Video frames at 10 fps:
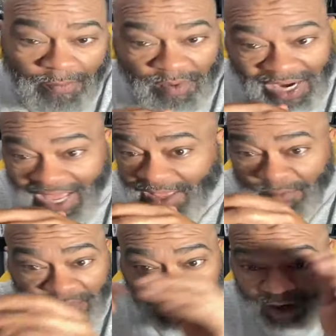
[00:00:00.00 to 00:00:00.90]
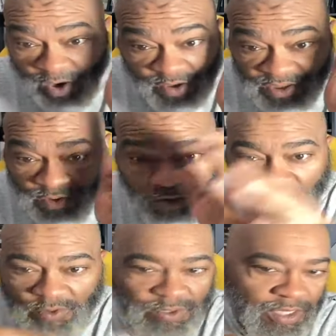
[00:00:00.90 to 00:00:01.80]
But I am putting all
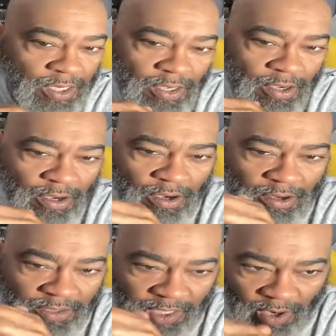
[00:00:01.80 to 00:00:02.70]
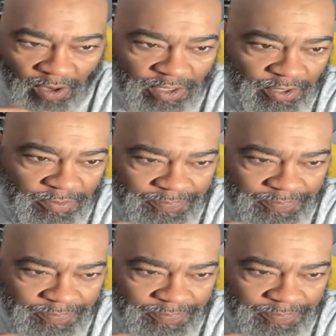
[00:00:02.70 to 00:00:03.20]
schools on the altar.